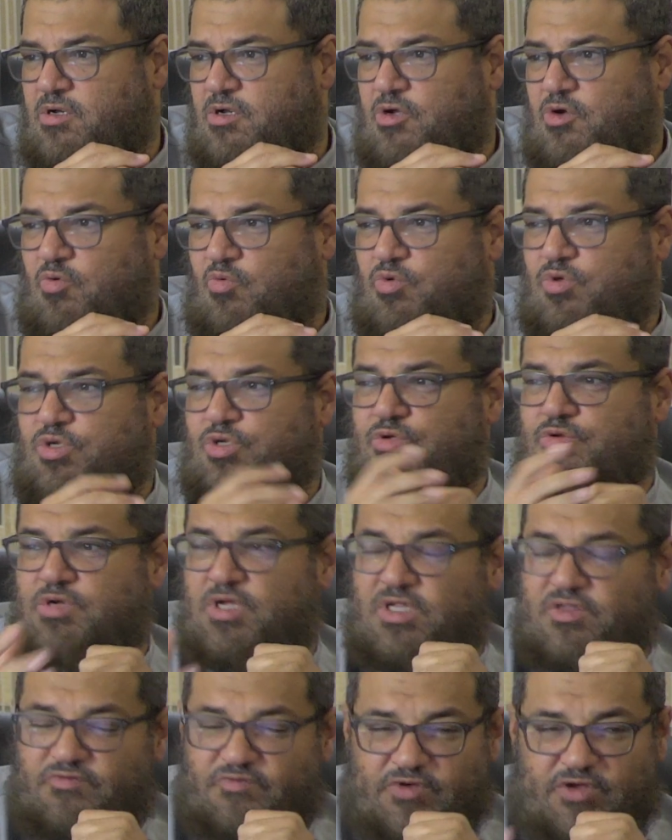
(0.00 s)
when you're
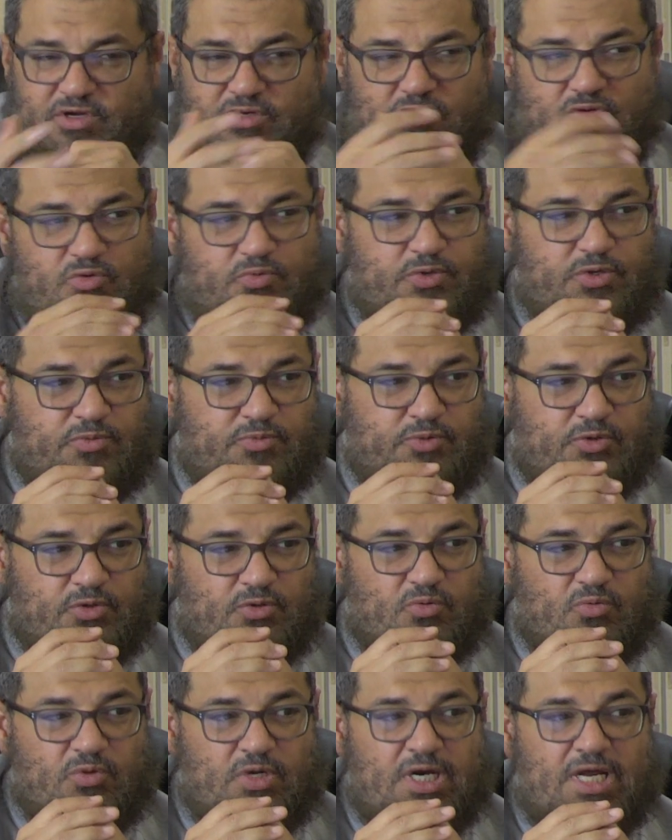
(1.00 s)
not fair to people,
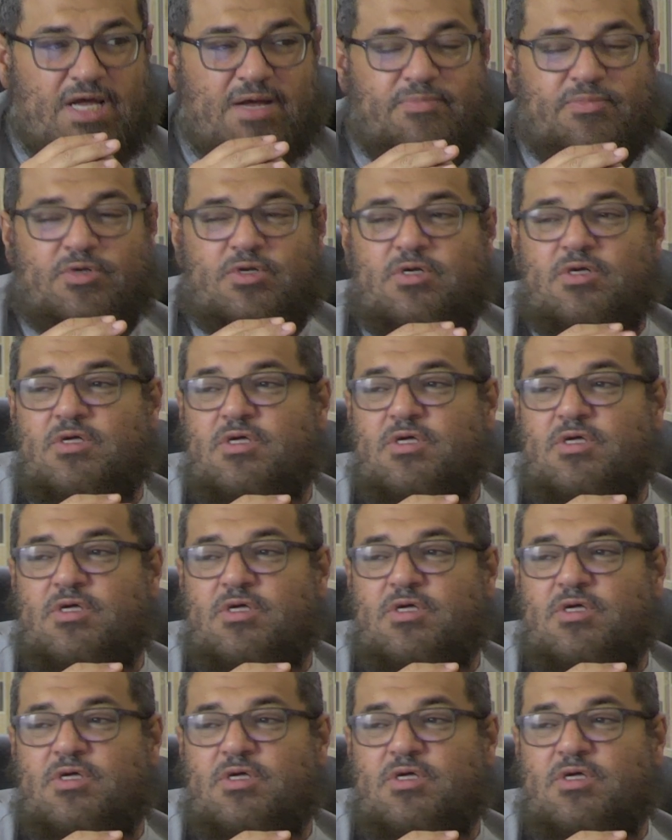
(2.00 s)
what happened?